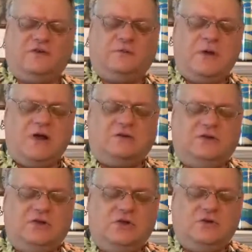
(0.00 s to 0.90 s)
for
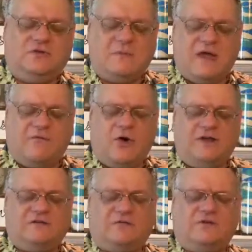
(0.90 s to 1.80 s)
Spirit, to use my
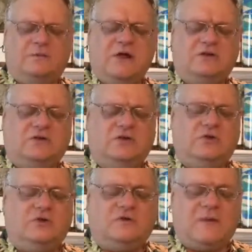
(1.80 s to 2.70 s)
voice, for Spirit, to
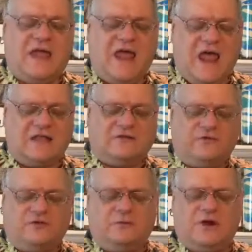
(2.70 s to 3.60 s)
use my
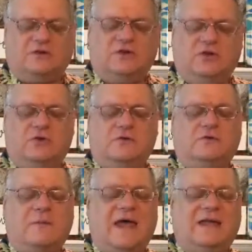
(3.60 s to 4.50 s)
hands, for Spirit, to
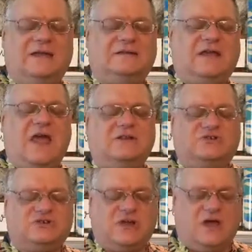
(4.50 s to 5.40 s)
use my
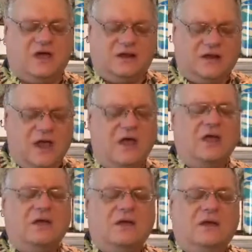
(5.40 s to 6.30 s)
intention